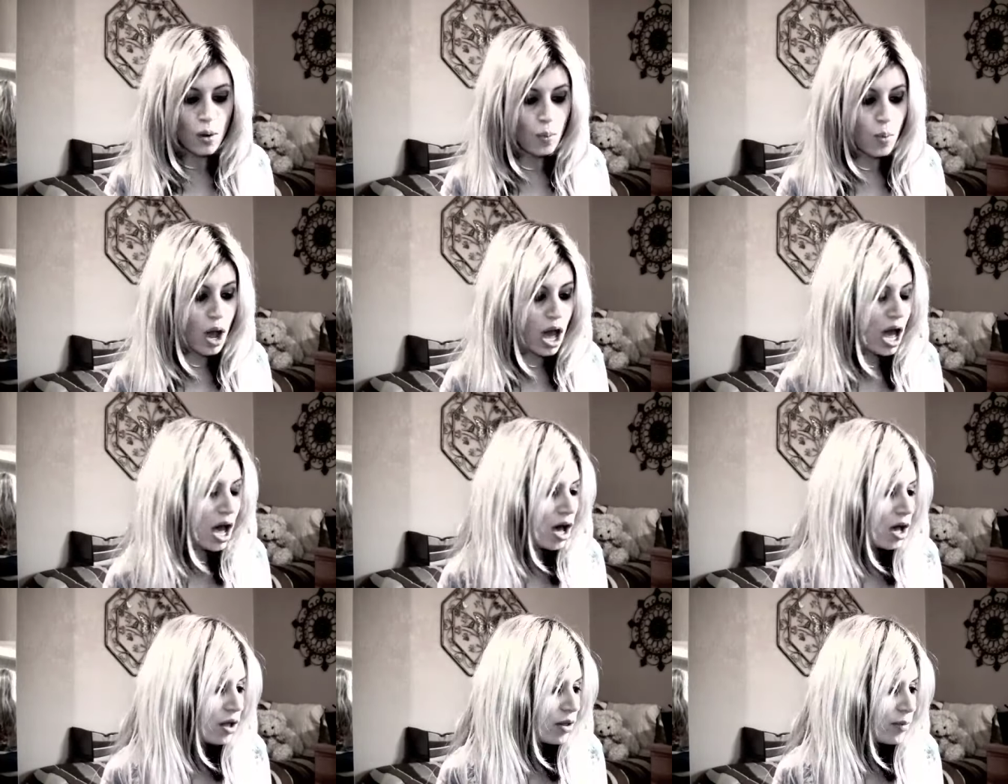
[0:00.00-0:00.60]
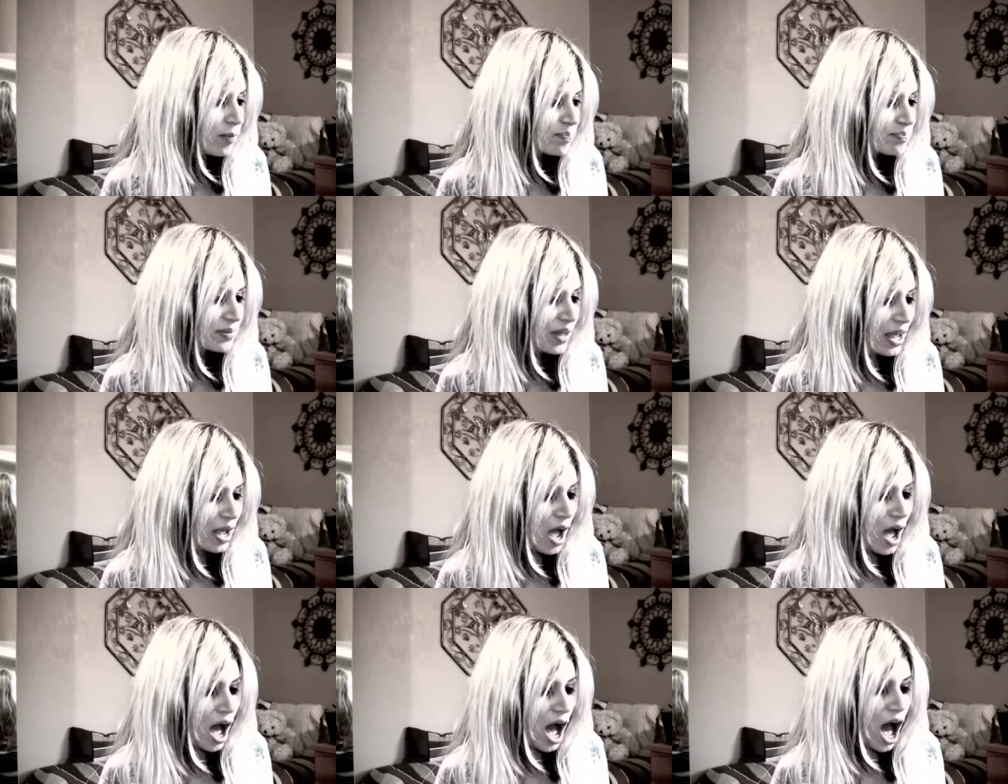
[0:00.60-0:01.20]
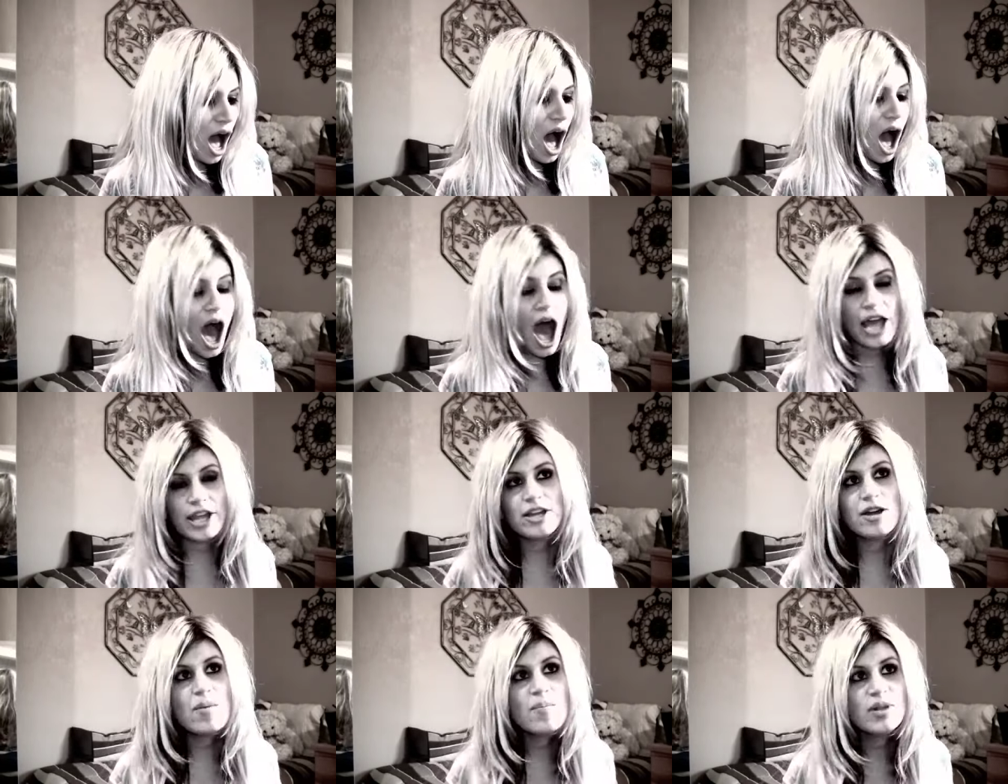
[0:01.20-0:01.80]
Well,
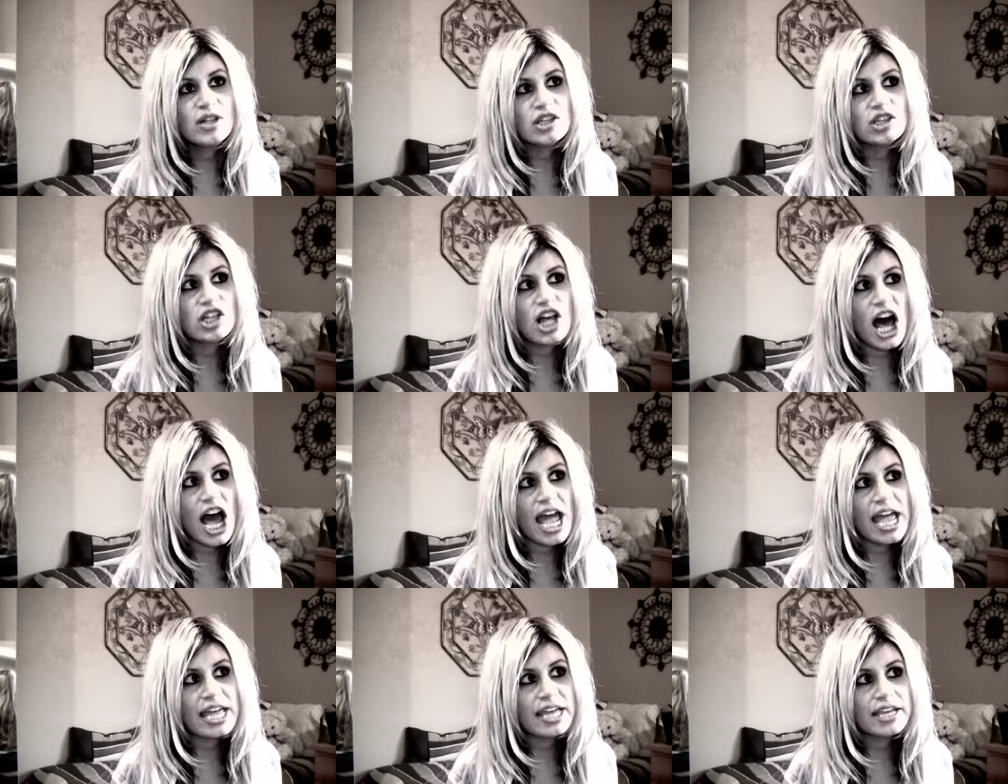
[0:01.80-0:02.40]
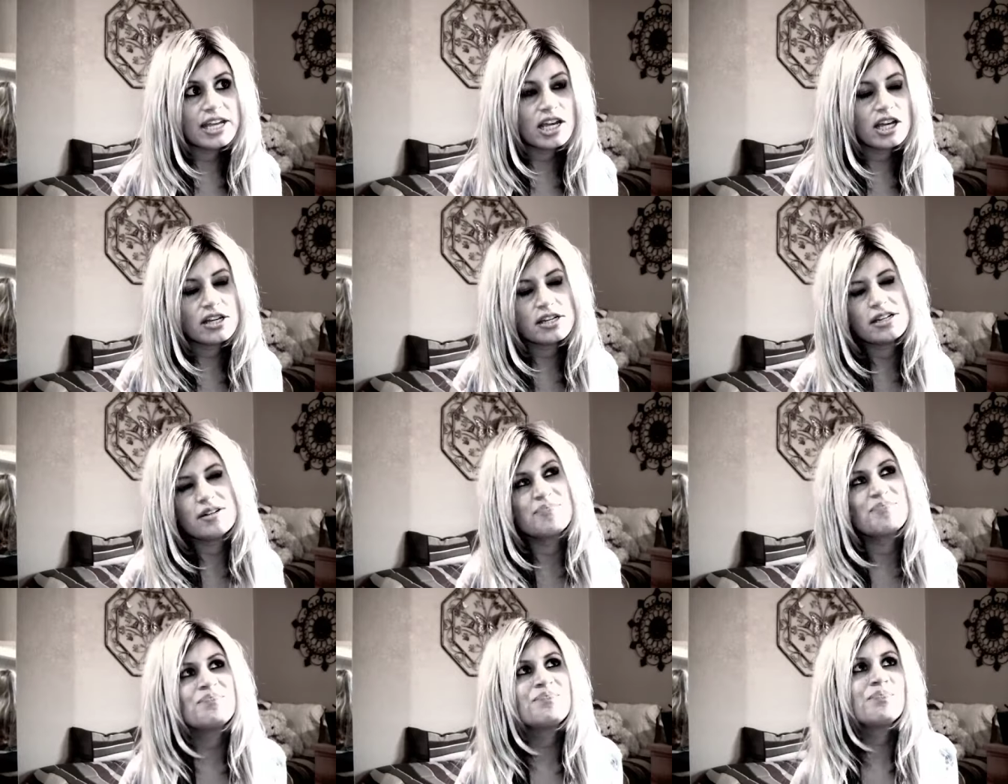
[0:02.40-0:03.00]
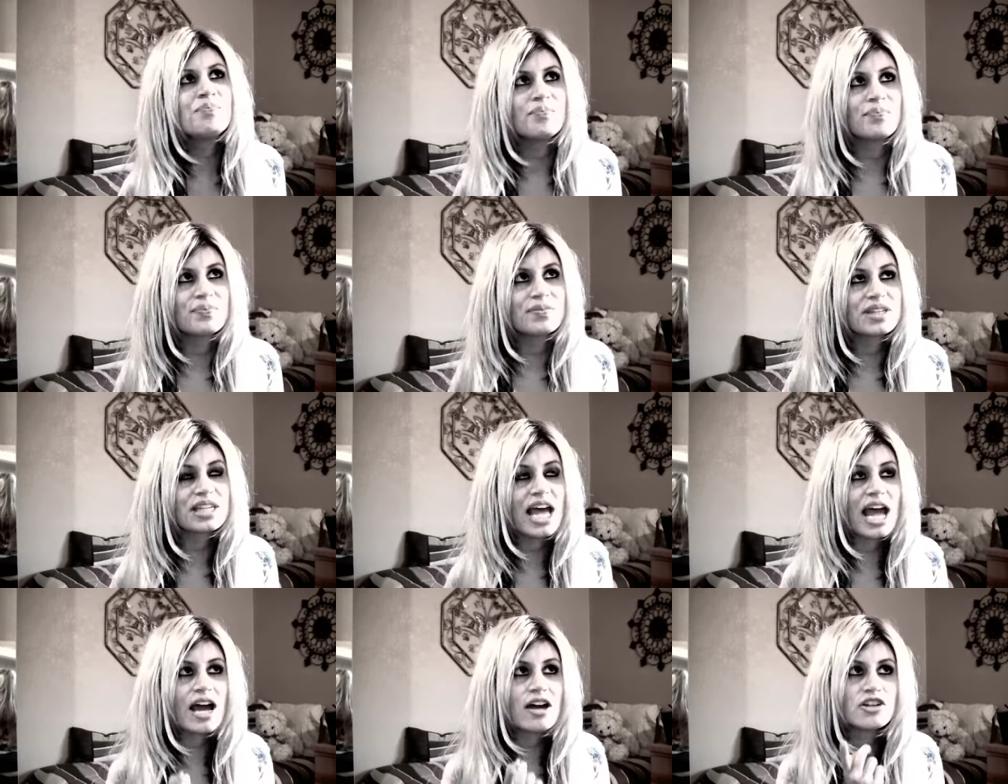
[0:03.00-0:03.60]
I am like,
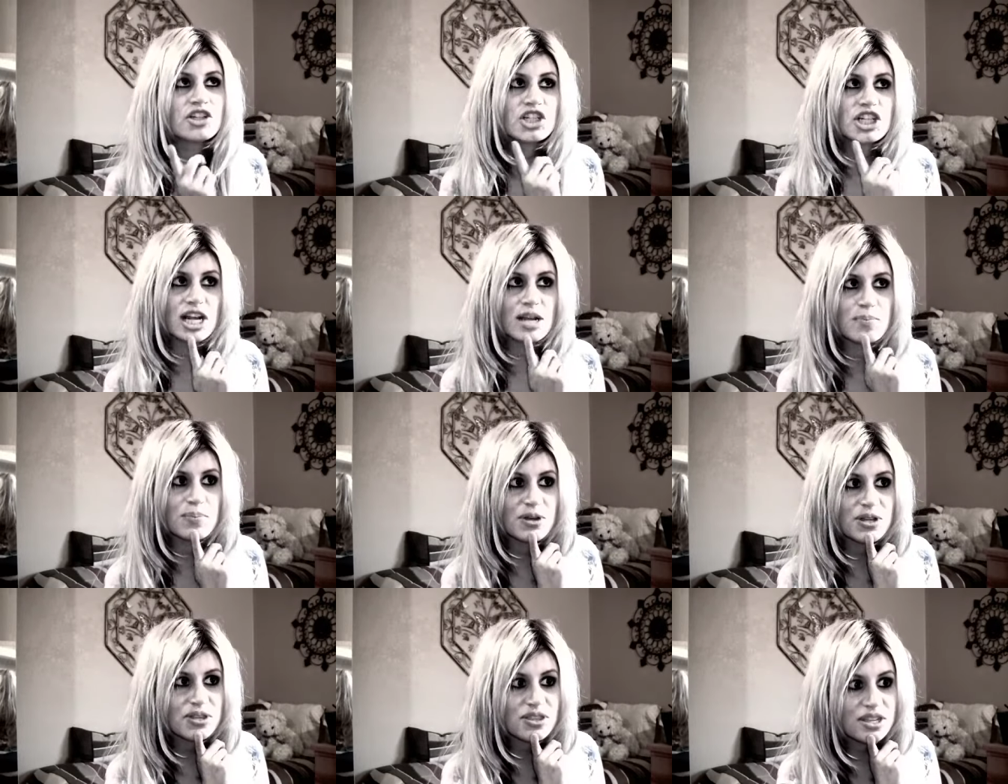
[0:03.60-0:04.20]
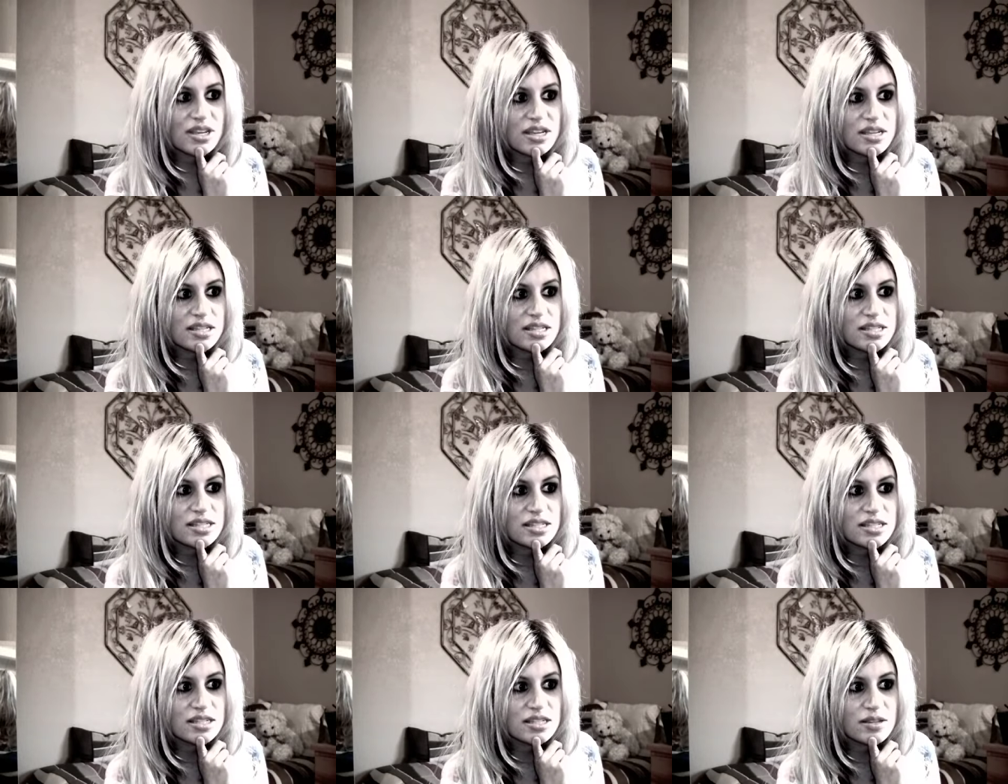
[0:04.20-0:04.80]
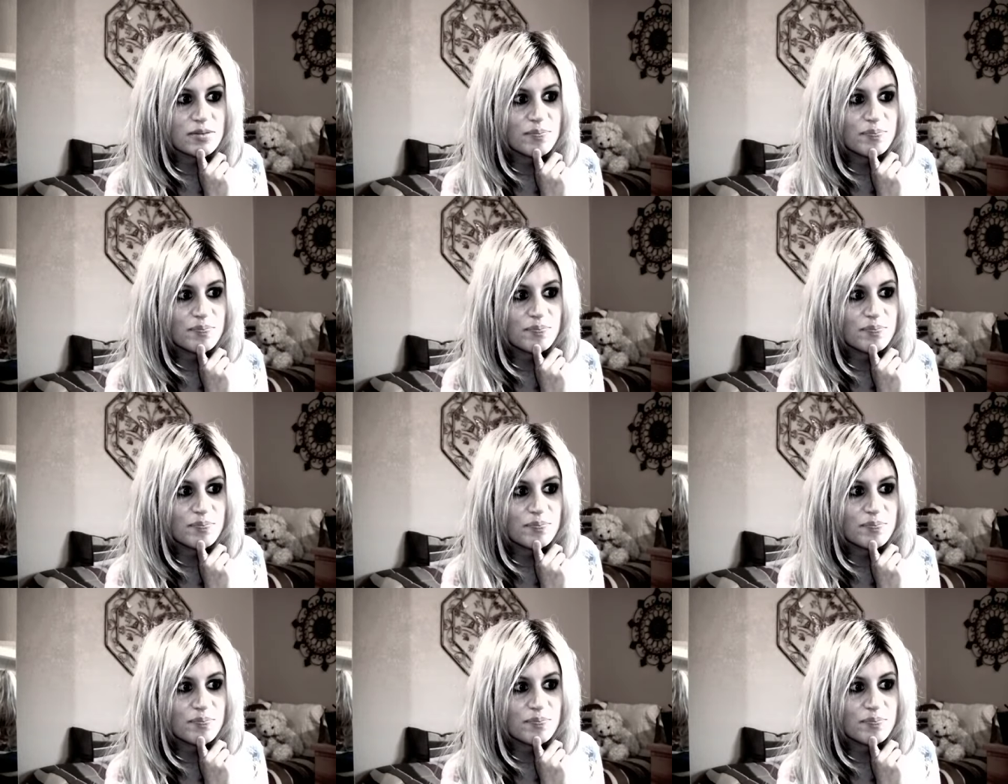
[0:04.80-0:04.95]
hmm, how should I put this?